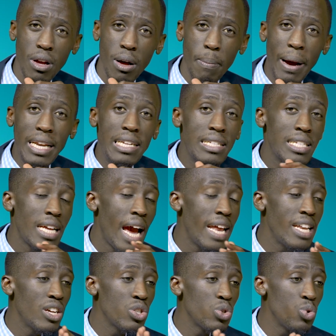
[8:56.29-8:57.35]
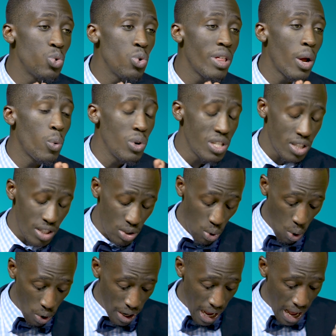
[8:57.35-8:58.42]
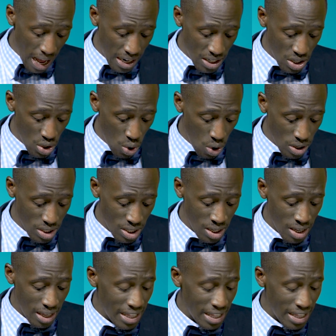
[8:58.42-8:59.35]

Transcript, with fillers: by deciding to do that which God had not